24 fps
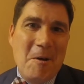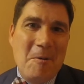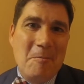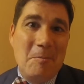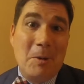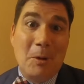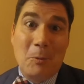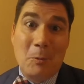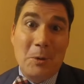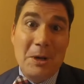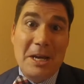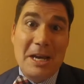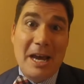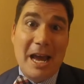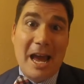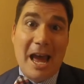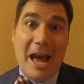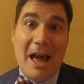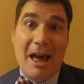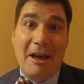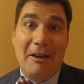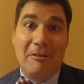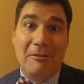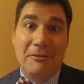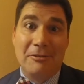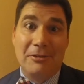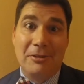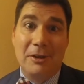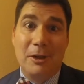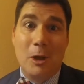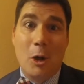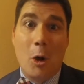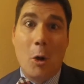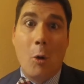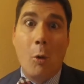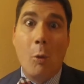But we have
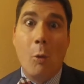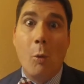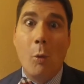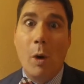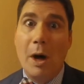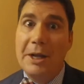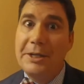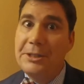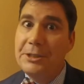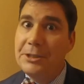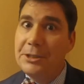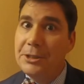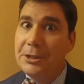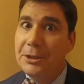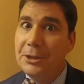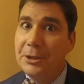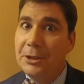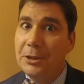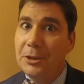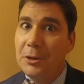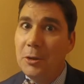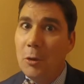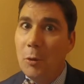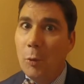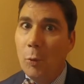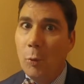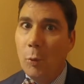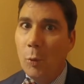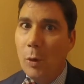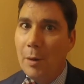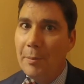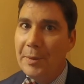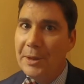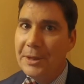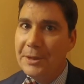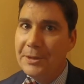Wonder
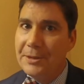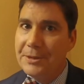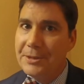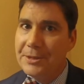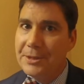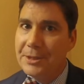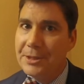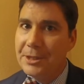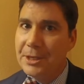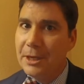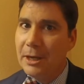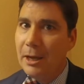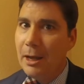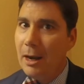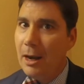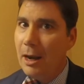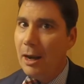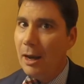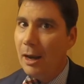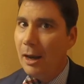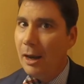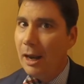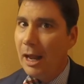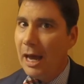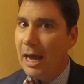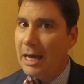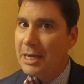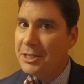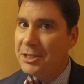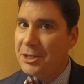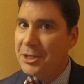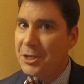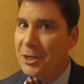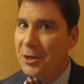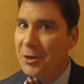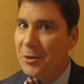Woman's
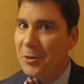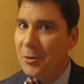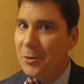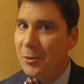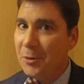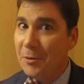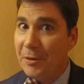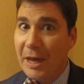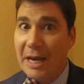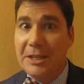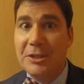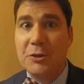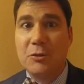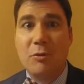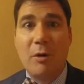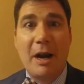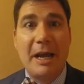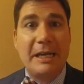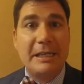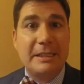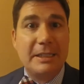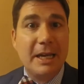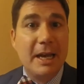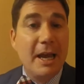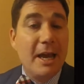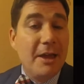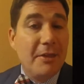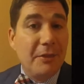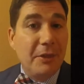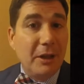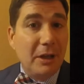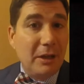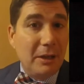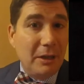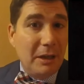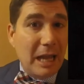lasso. That's right.
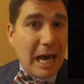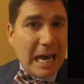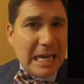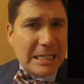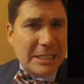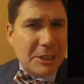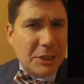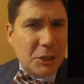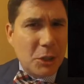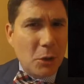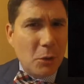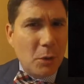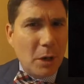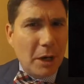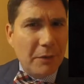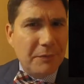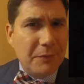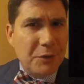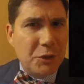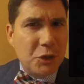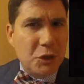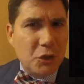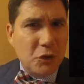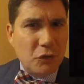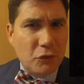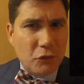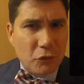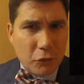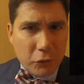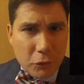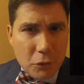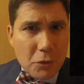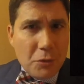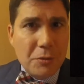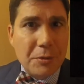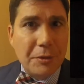The lasso of
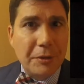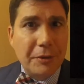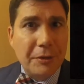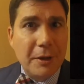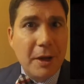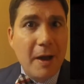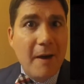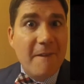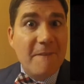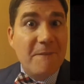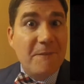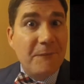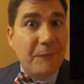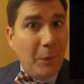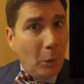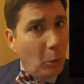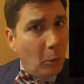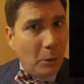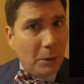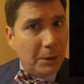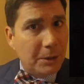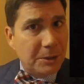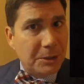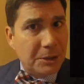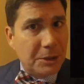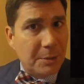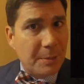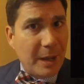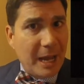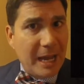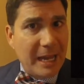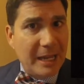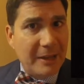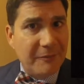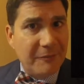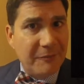truth forged
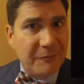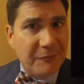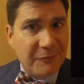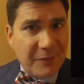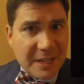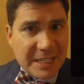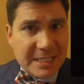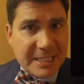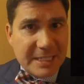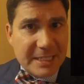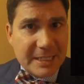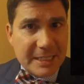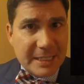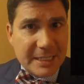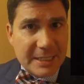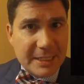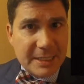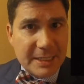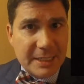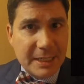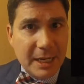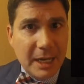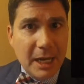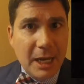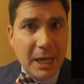by Hephaestus,